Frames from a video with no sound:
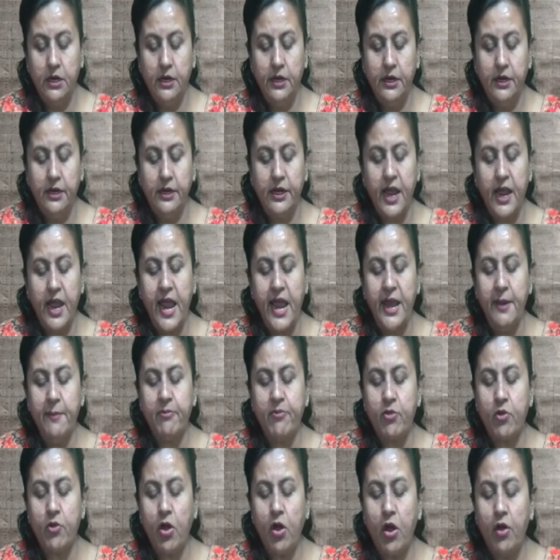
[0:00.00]

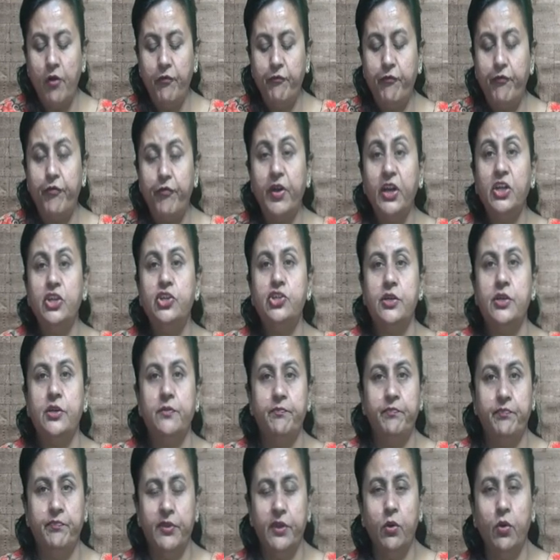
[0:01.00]
Types of friction.
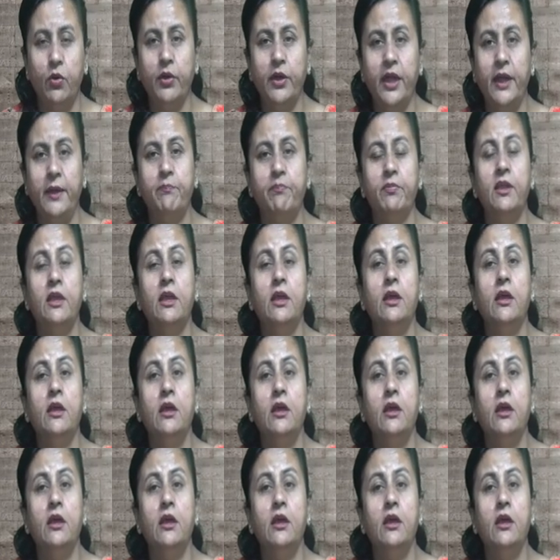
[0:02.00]
Okay.